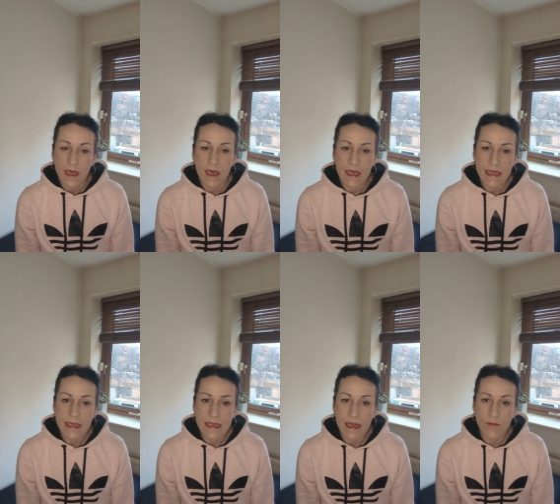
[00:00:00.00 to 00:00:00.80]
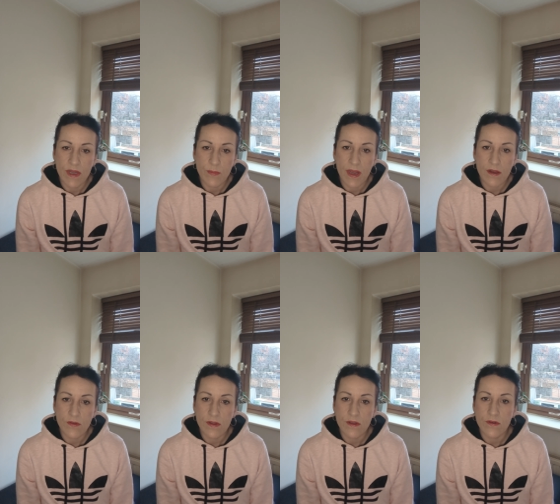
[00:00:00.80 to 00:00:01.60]
and i went back
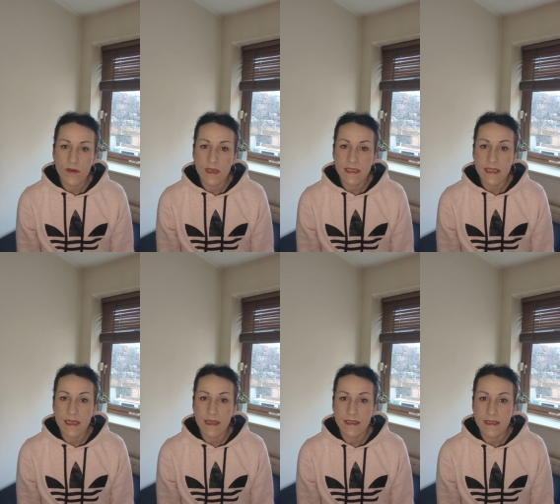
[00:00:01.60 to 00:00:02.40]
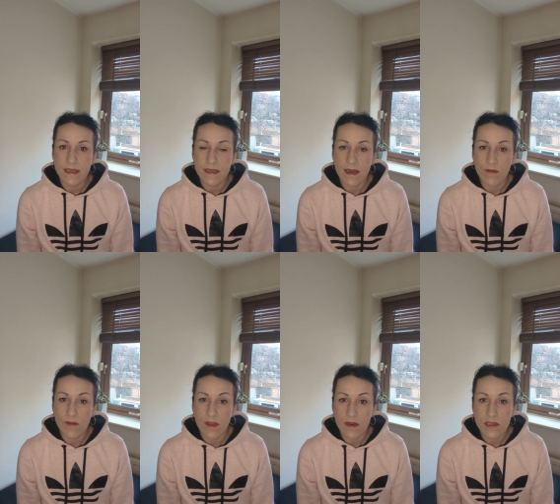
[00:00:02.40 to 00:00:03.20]
to the doctors they tested
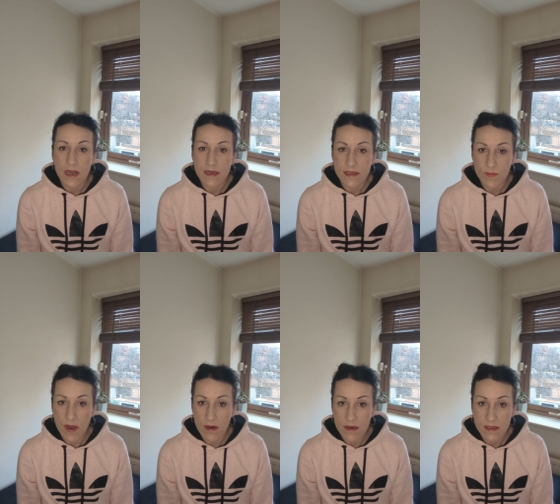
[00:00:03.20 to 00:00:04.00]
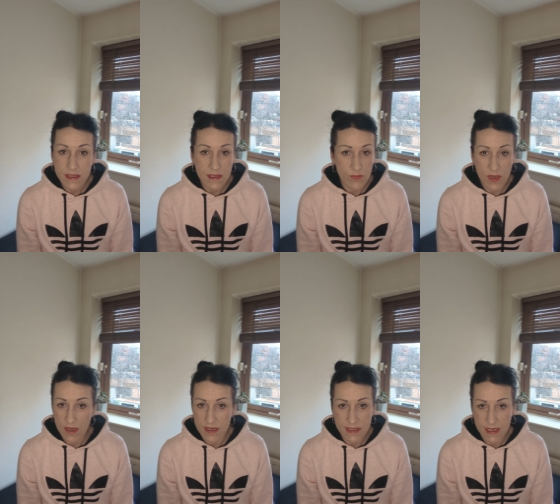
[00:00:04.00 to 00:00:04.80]
out the arthritis markers in the
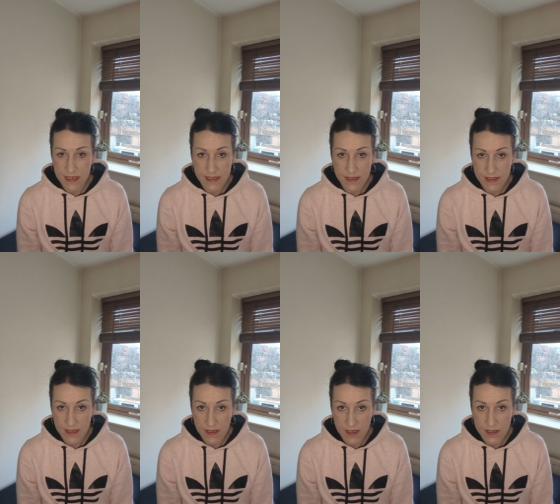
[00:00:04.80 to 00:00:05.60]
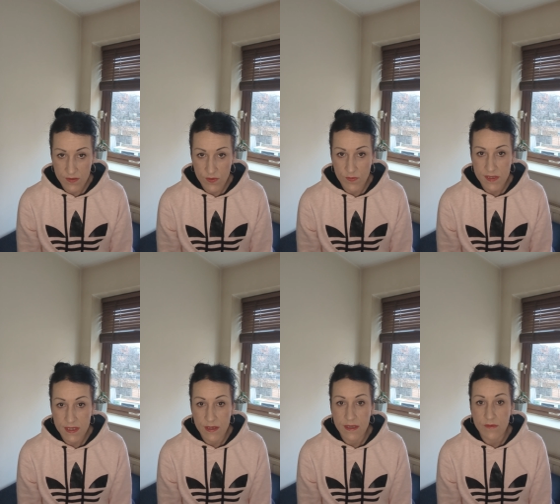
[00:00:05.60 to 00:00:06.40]
blood they said there's nothing there so
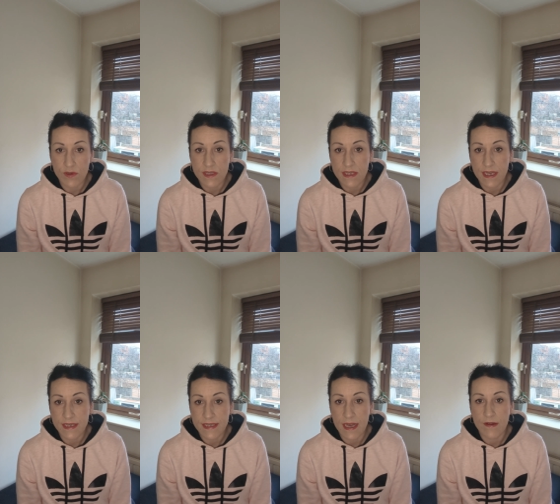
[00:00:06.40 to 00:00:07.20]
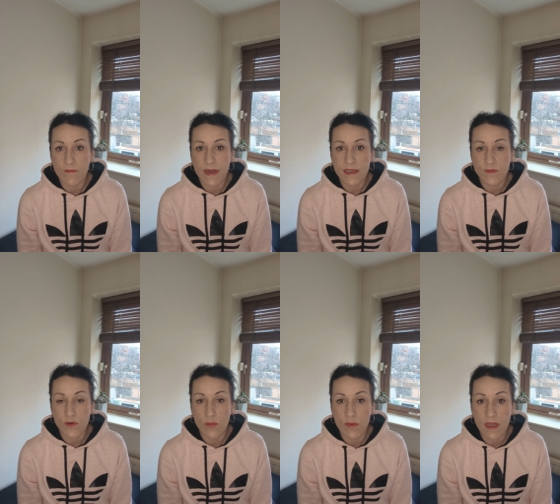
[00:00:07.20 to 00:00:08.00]
obviously it was the side effects
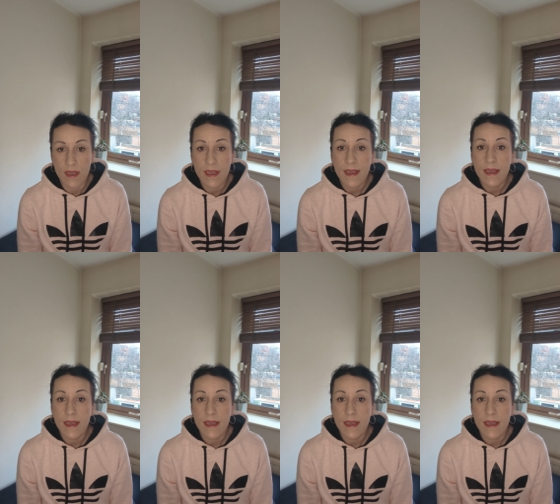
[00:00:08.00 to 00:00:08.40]
from the